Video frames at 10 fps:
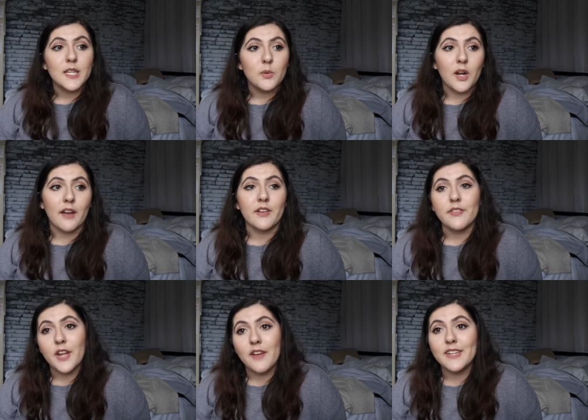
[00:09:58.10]
whatever,
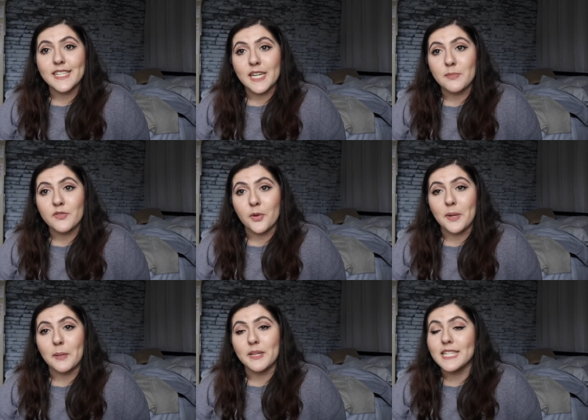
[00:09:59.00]
if you have any tips for
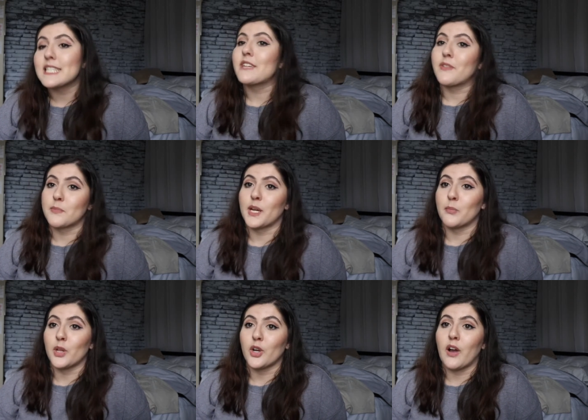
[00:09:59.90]
me, please leave them
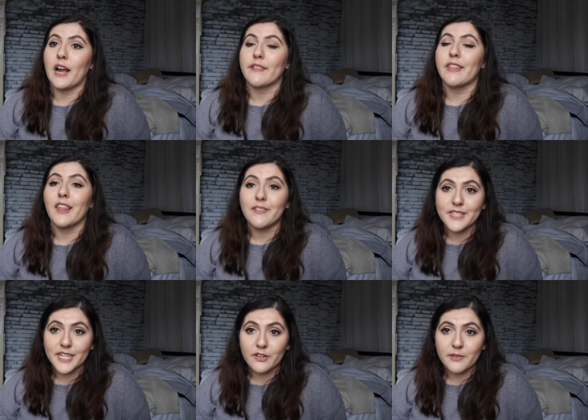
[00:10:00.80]
down below. I'd love
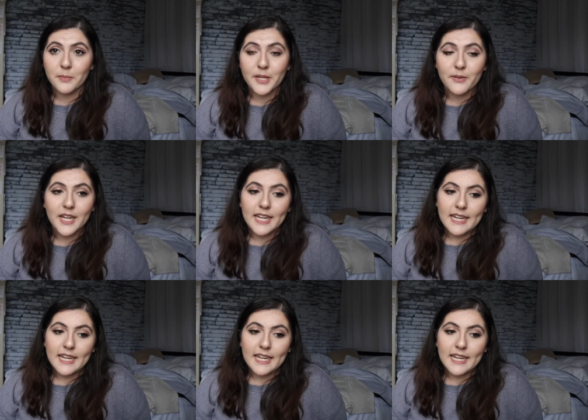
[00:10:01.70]
to hear from you.